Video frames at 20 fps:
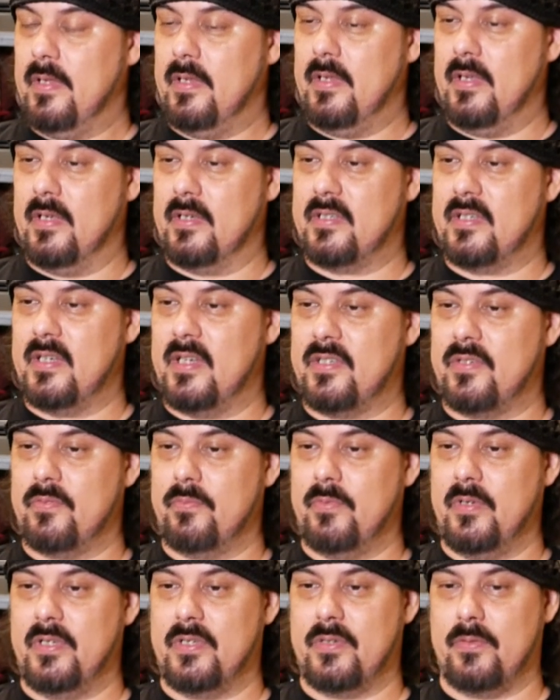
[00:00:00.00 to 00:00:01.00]
The
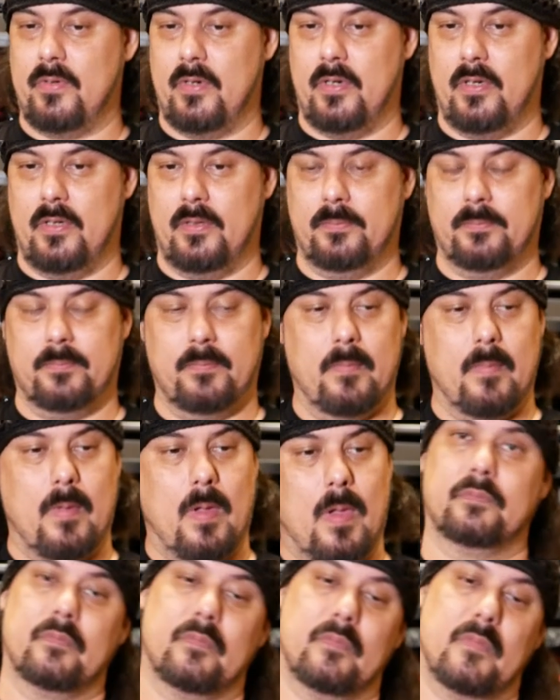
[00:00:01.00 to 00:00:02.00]
accessories are on.
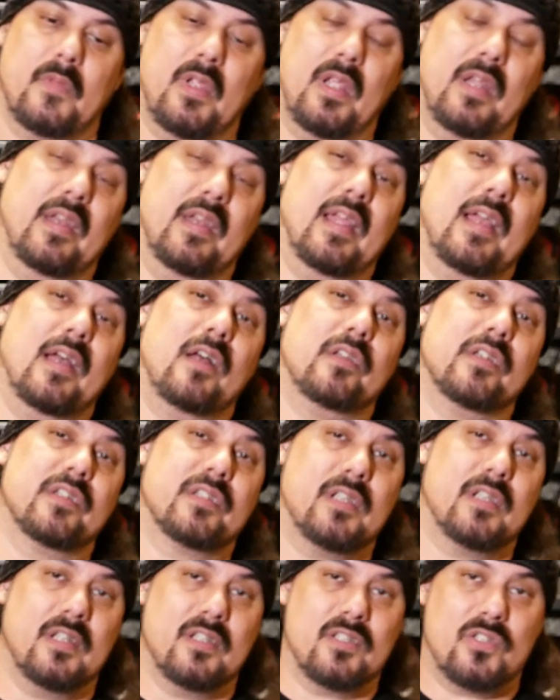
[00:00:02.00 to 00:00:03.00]
And now
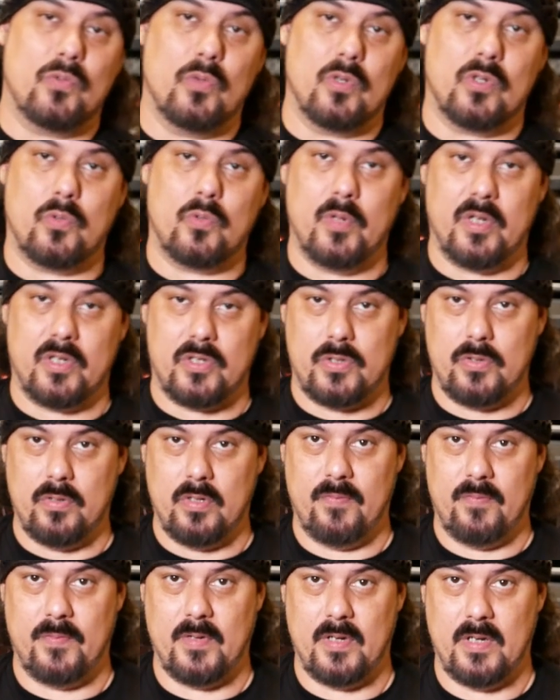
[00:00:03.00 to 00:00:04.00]
let's get into a quick
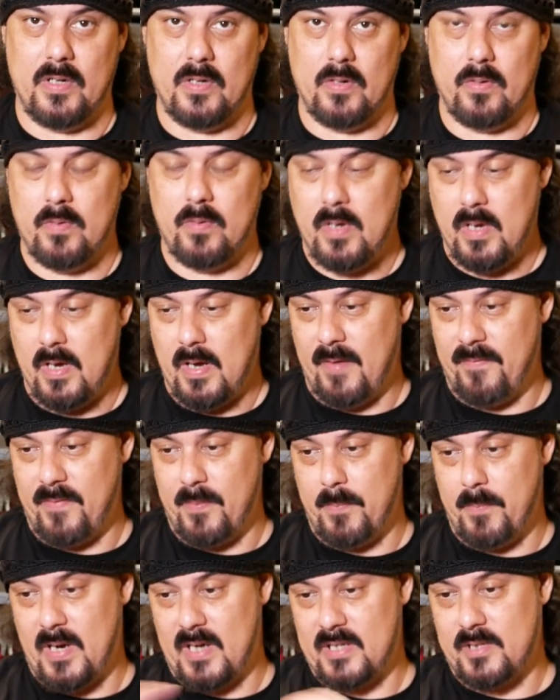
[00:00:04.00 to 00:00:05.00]
shooting video of
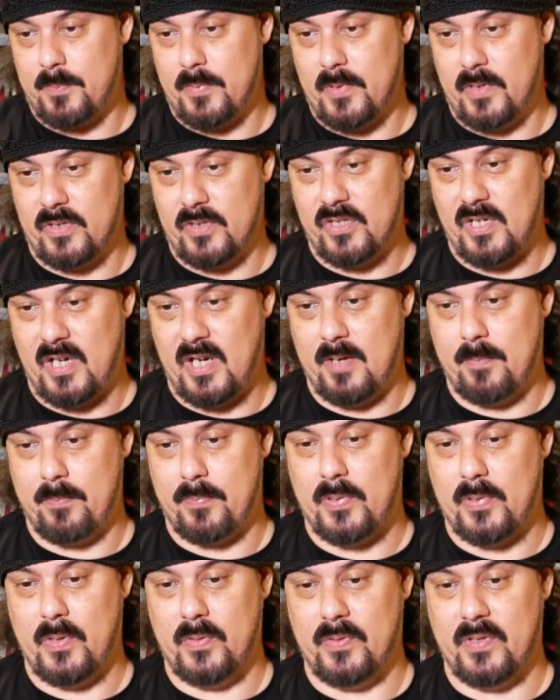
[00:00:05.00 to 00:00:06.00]
the Mossberg JM
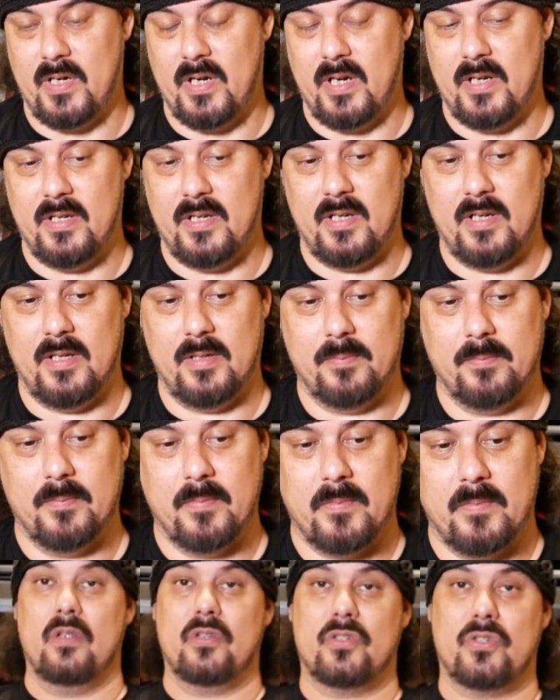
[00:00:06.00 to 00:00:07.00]
Pro that I did,
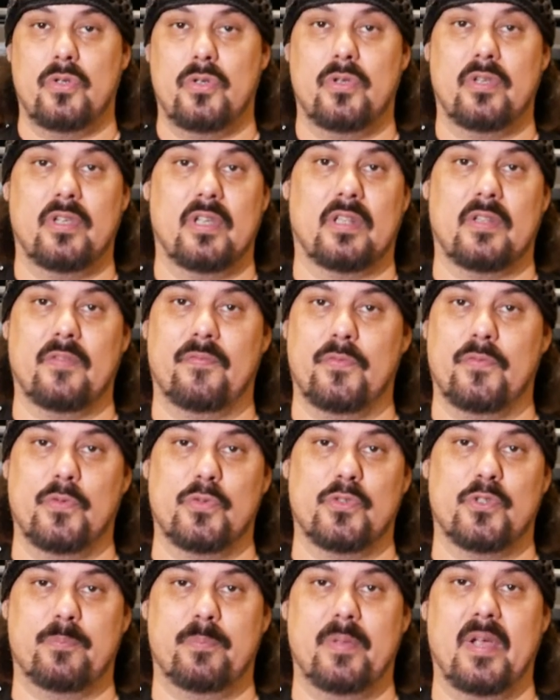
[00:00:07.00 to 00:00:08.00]
so you can get the
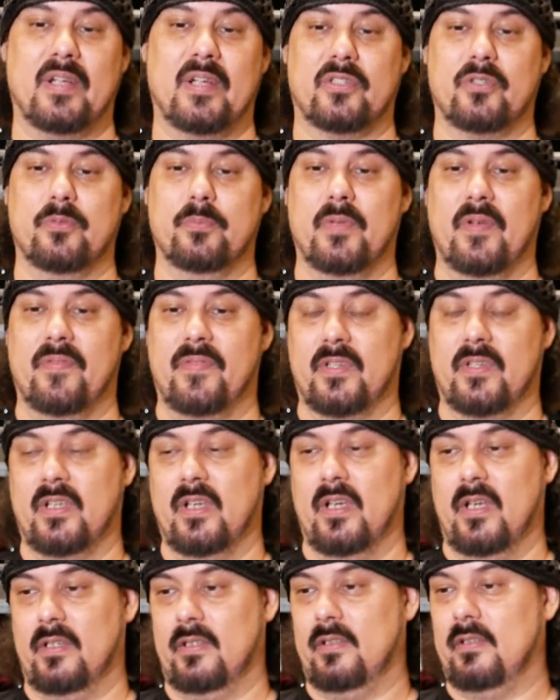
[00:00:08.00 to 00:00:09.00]
full spectrum of the
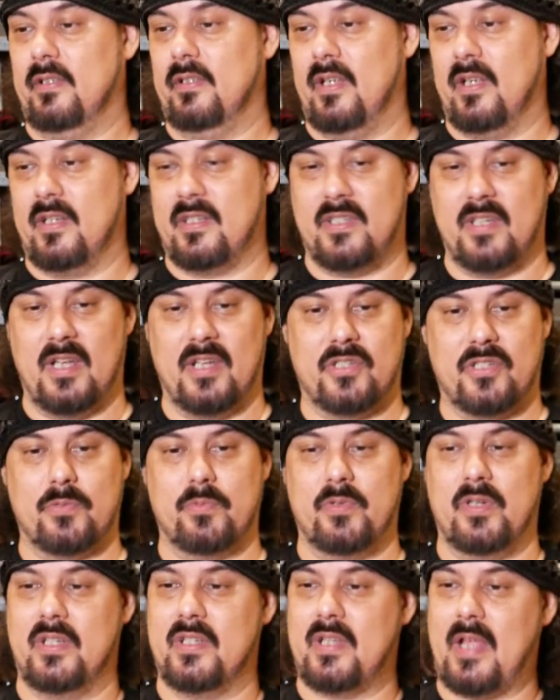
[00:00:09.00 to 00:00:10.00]
gun, the
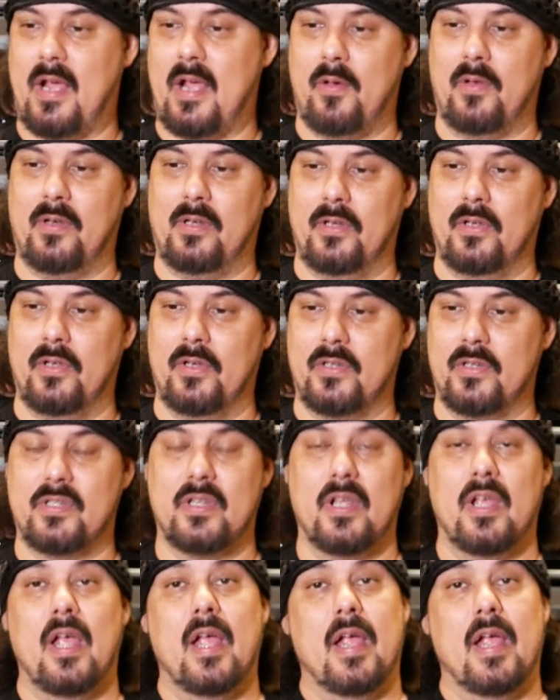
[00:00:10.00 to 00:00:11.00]
accessories, how it looks,